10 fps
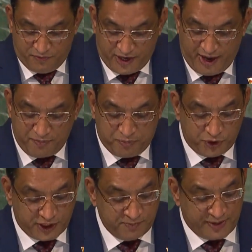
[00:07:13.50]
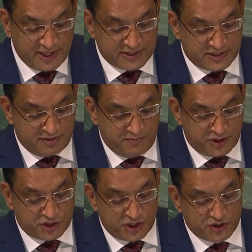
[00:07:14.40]
We have put in place
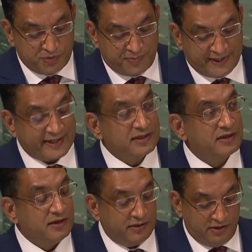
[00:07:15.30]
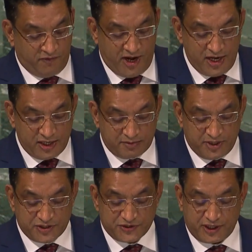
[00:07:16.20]
measures to protect the
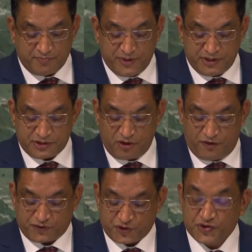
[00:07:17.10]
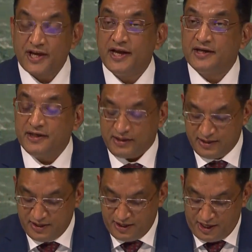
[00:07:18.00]
vulnerable segment of society
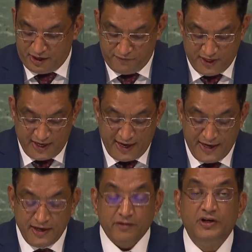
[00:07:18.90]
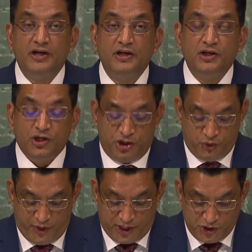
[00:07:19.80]
and will endeavor
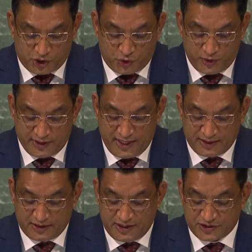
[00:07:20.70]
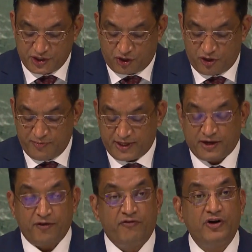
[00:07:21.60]
to ensure that these
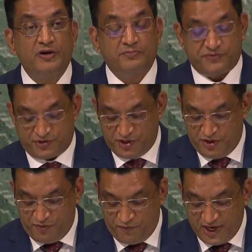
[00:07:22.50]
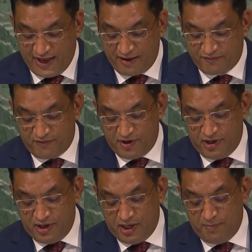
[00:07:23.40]
economic reforms will have
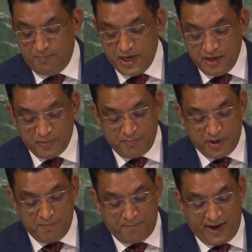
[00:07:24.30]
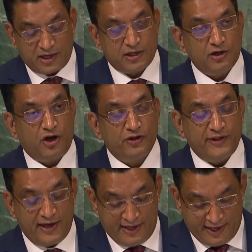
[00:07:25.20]
a minimum impact
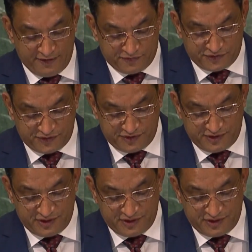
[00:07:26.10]
on their lives.